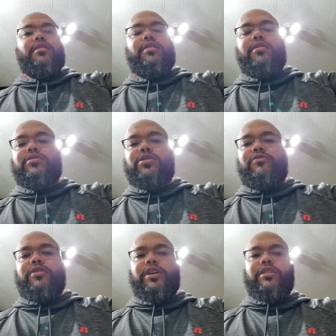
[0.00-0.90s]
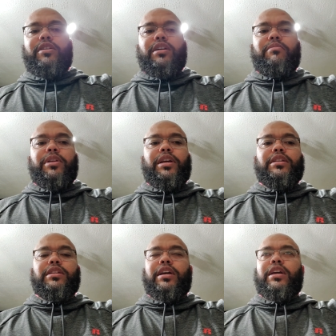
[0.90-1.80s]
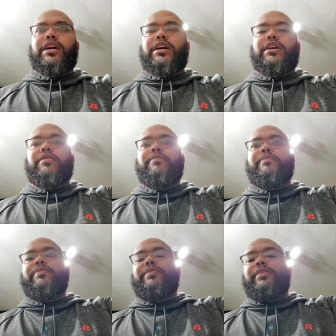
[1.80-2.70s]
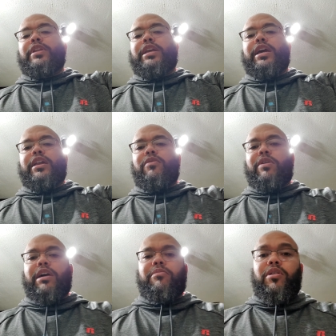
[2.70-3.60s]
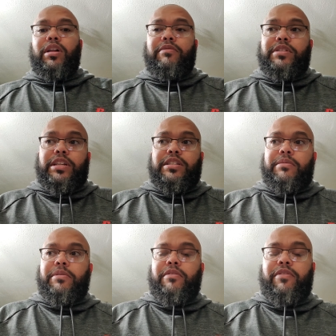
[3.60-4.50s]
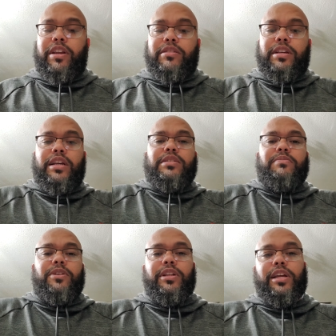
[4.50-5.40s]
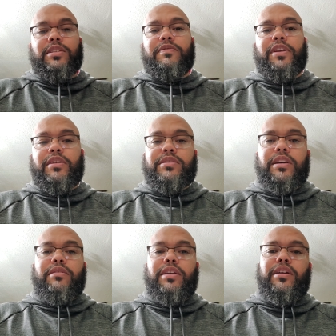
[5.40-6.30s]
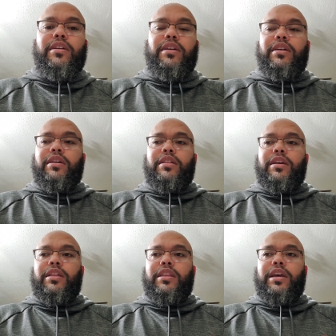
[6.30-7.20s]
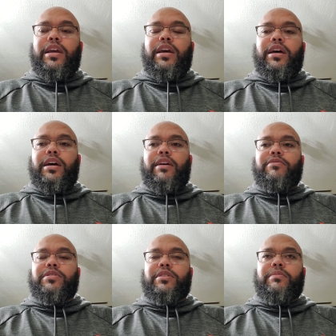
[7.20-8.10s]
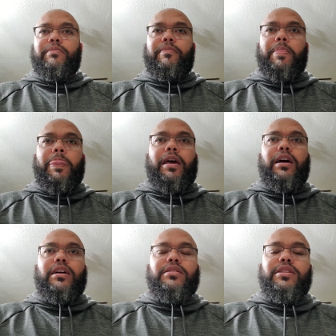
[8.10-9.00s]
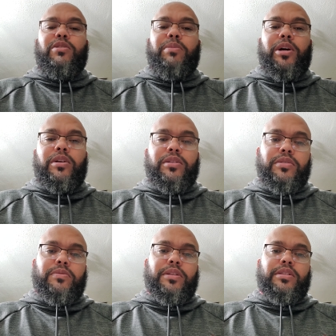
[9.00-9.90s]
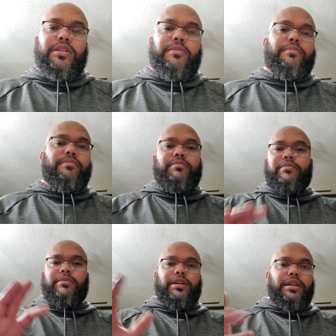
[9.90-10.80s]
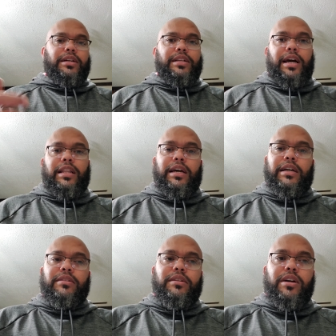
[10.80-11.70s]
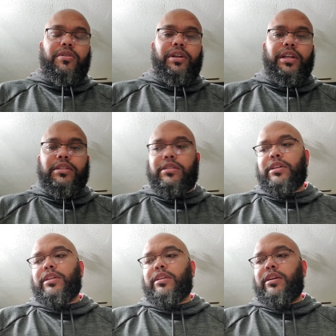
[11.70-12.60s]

Also a few other companies like Canada Riball. I've seen some of their videos. They got some really nice videos out there. And they have some steel balls with some nylon coatings. And